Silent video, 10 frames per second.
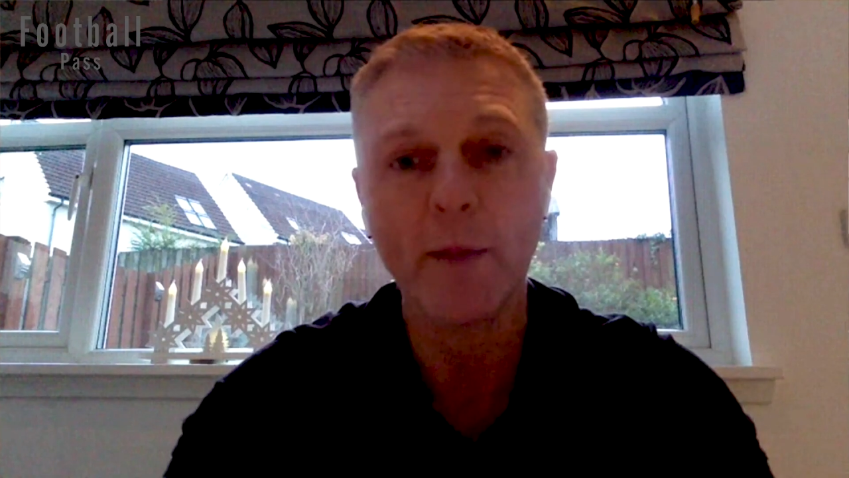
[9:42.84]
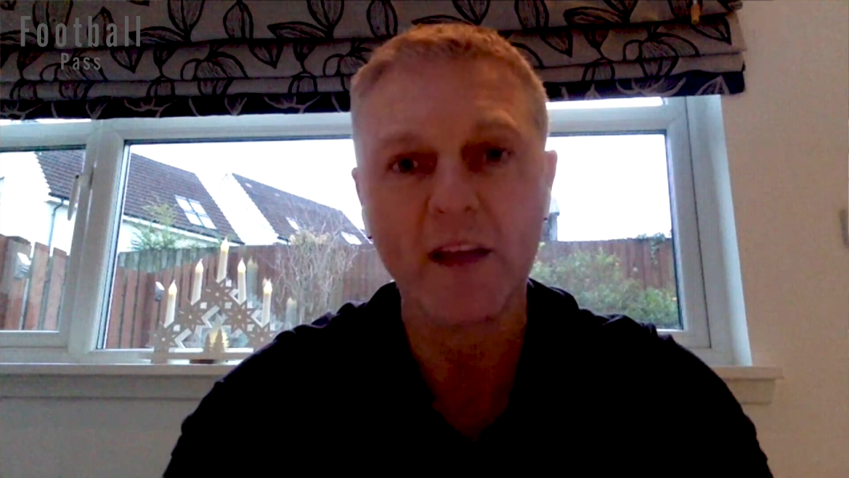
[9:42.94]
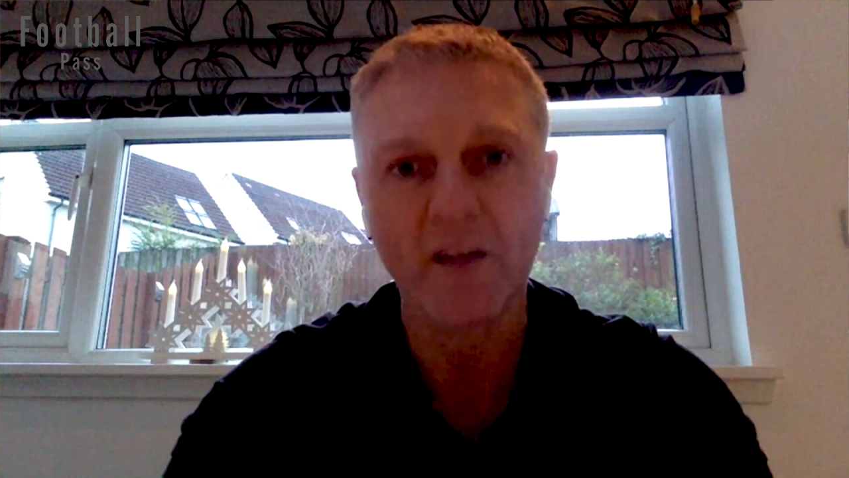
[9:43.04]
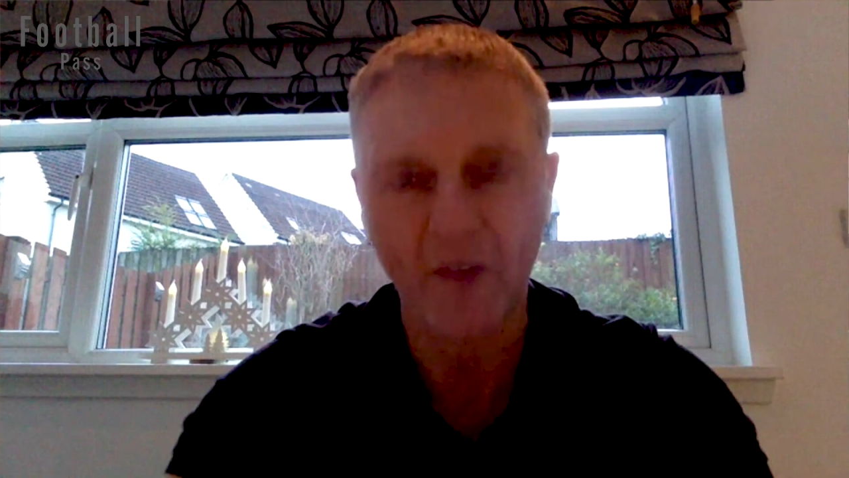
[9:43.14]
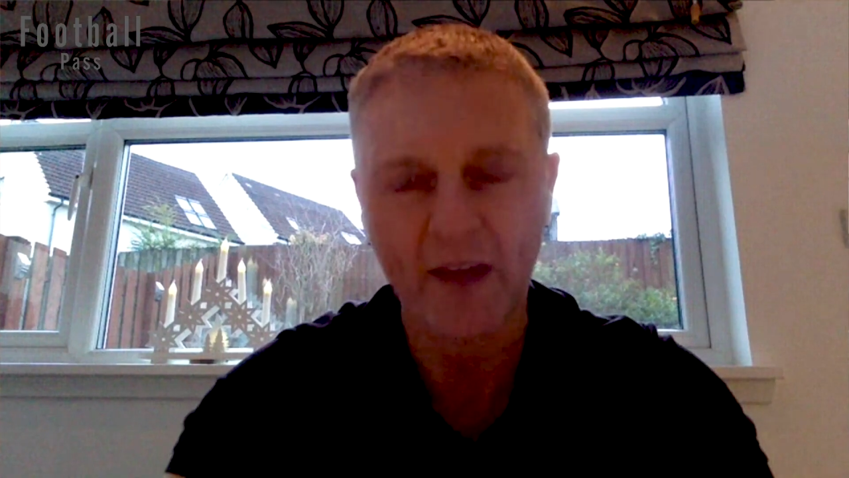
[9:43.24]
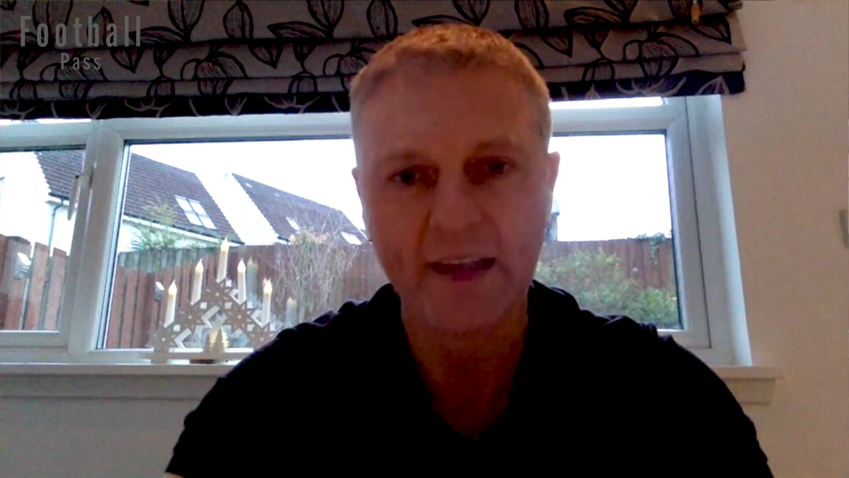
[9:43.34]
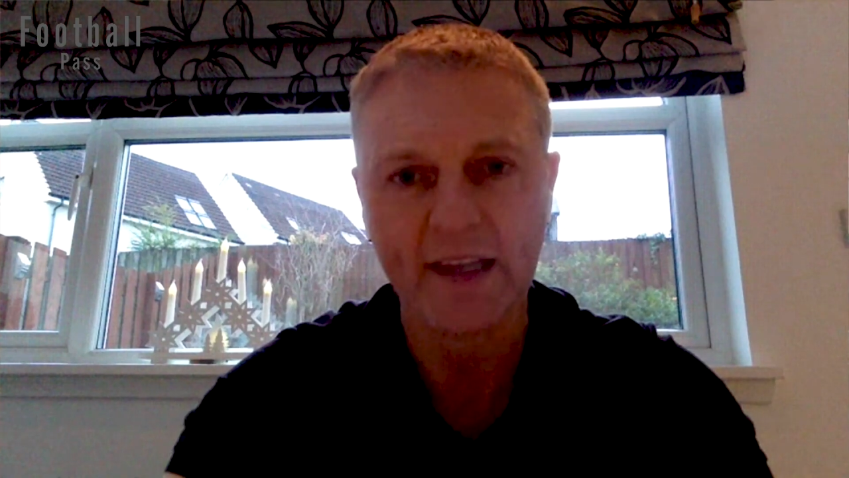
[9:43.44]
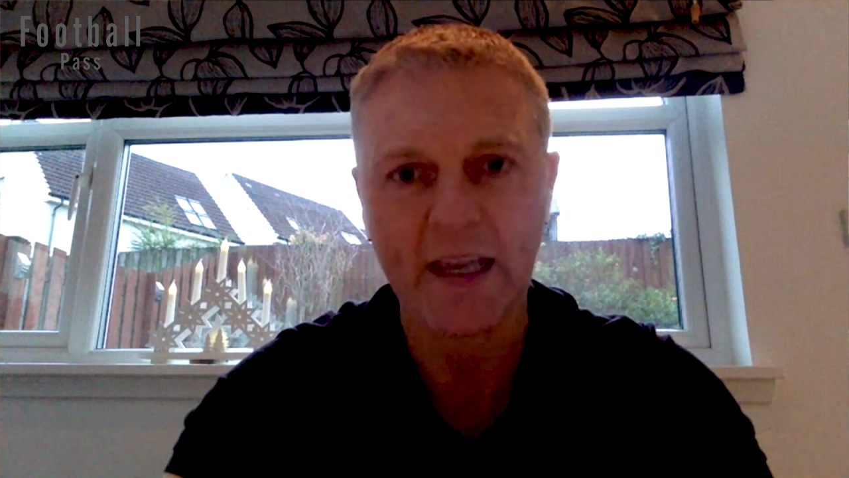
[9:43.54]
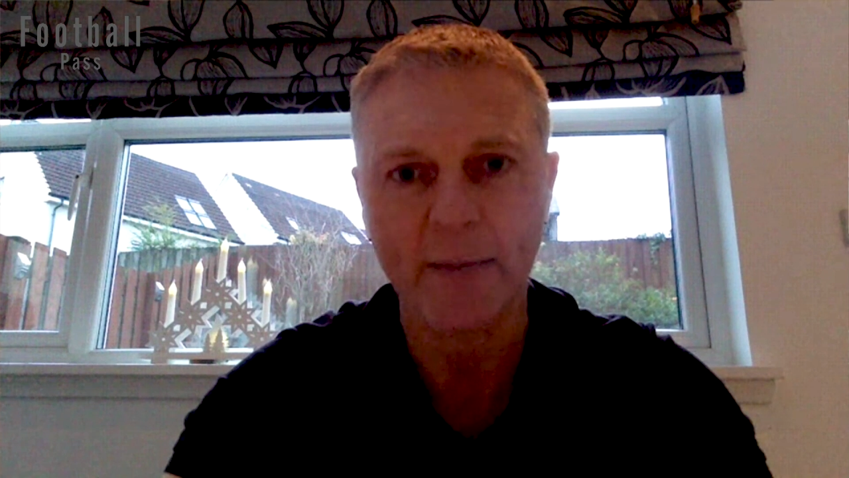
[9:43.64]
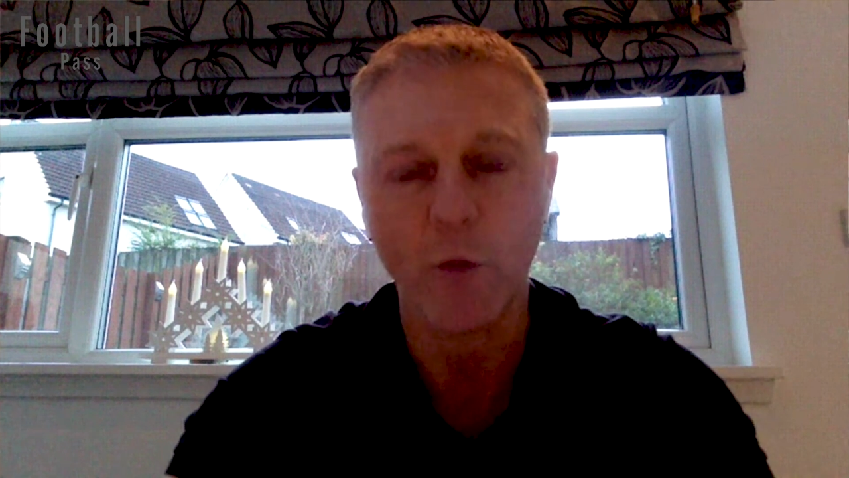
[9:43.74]
be able to affect
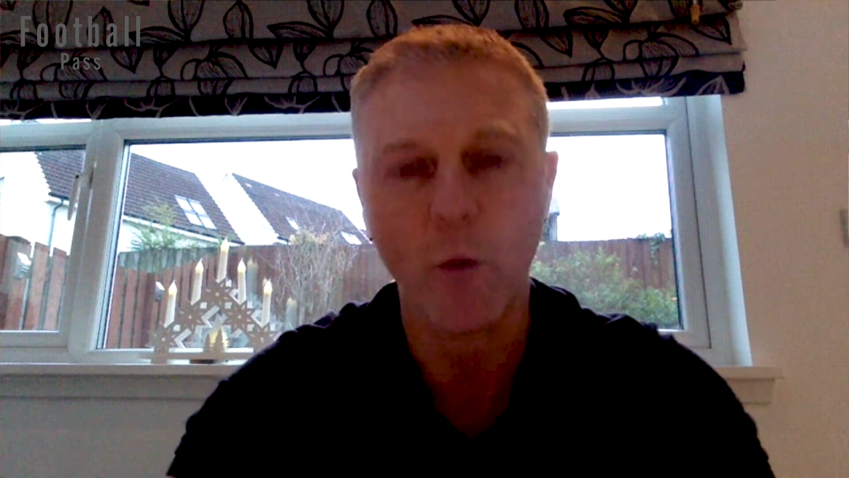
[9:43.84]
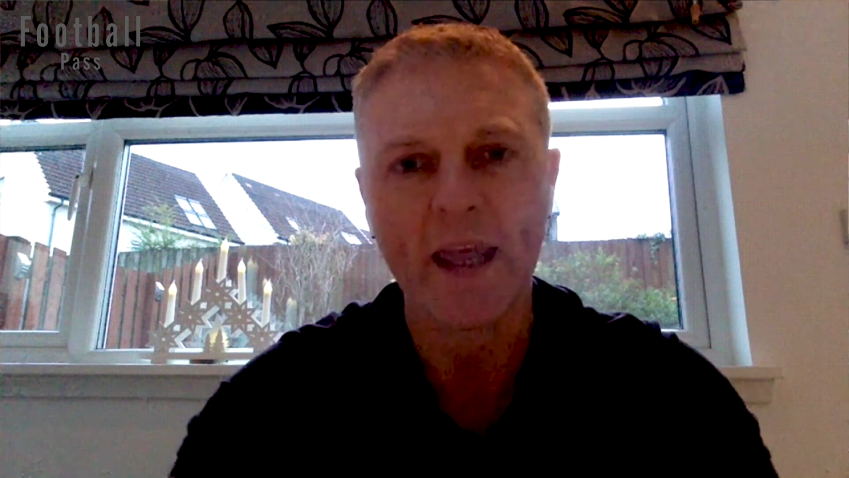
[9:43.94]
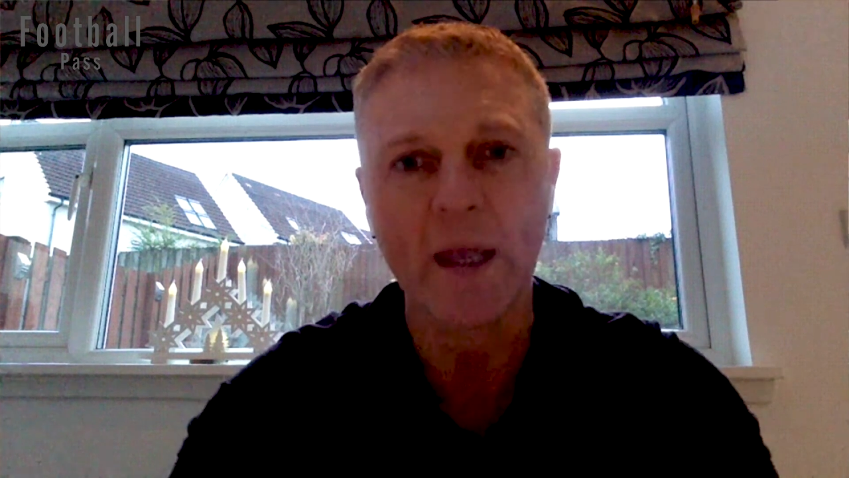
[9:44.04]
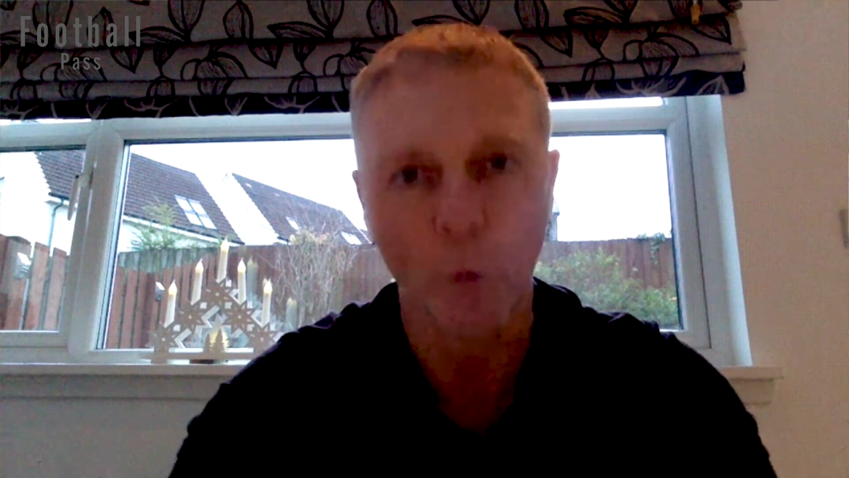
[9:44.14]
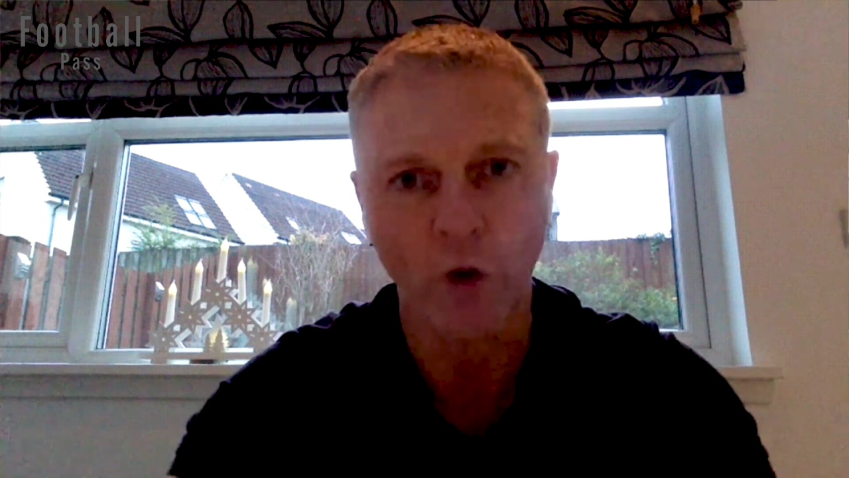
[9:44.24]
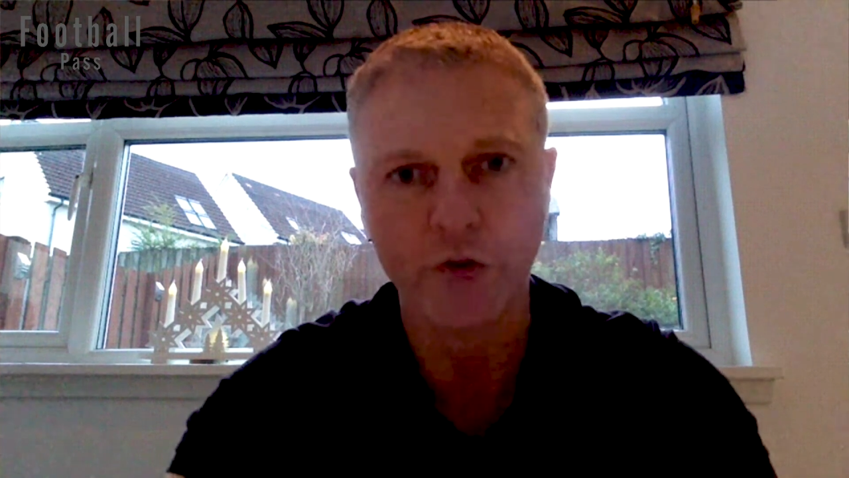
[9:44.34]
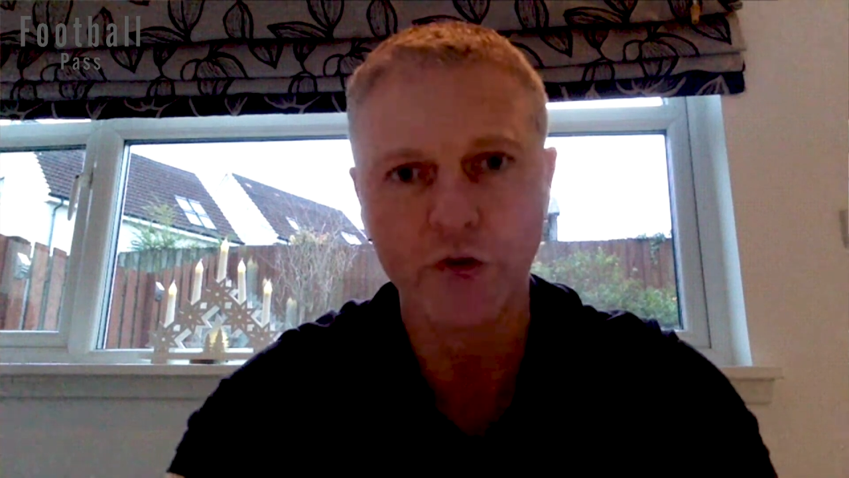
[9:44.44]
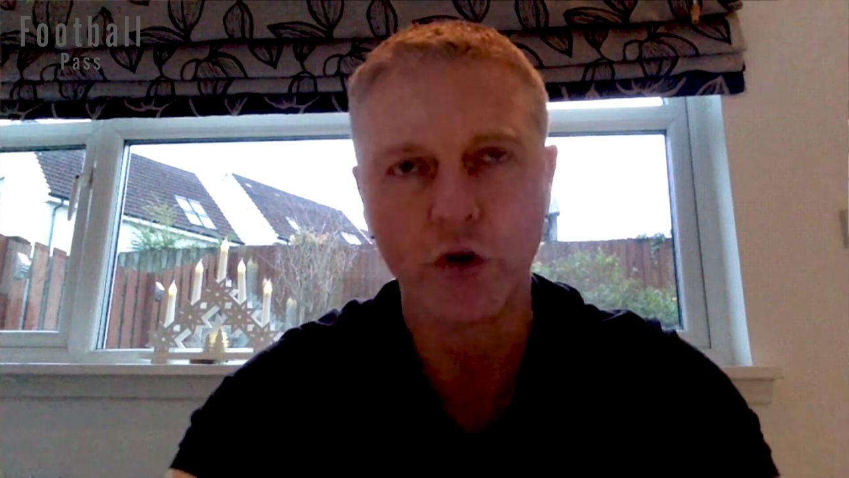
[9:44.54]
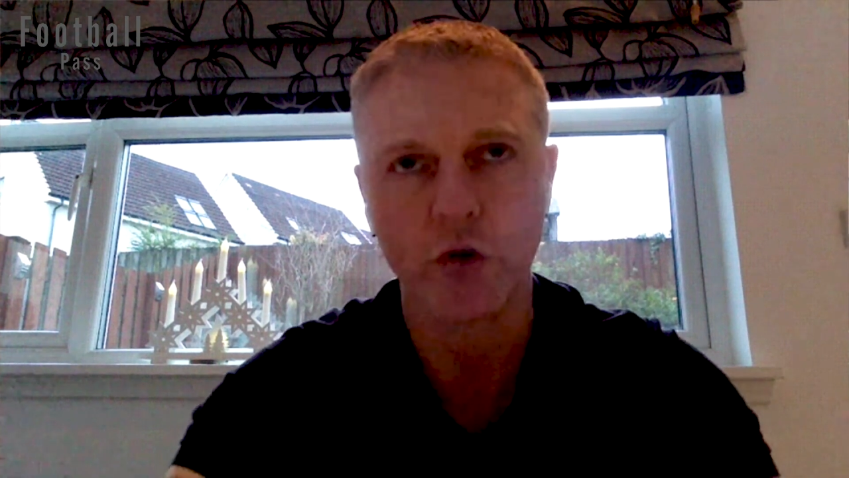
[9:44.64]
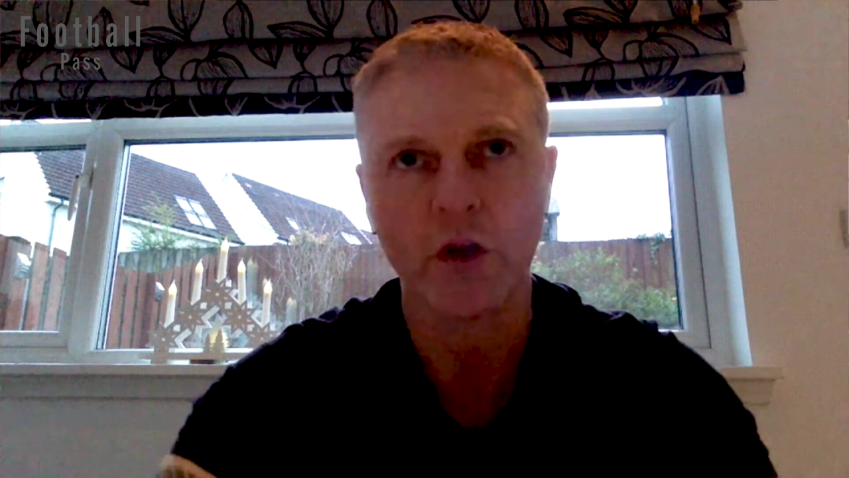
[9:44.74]
the game the way he
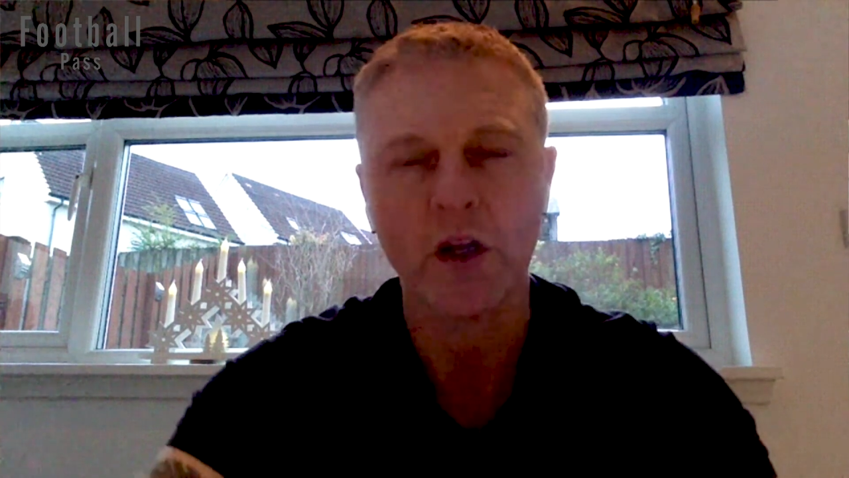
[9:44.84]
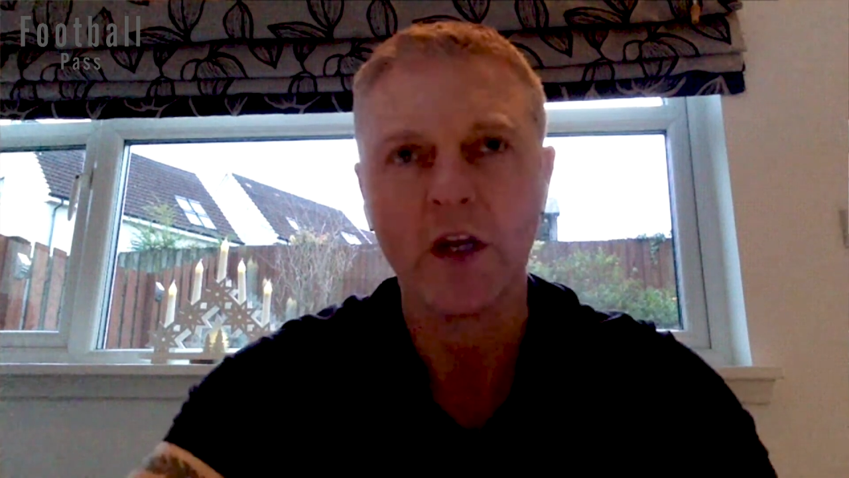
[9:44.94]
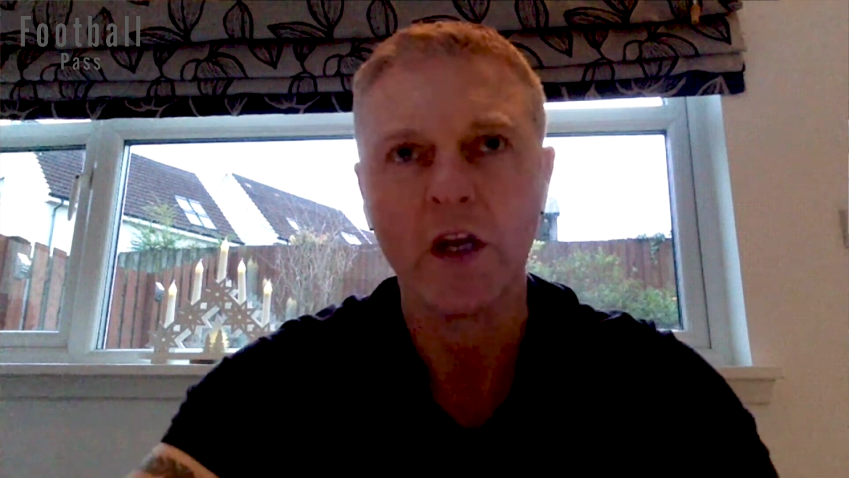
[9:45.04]
wanted to.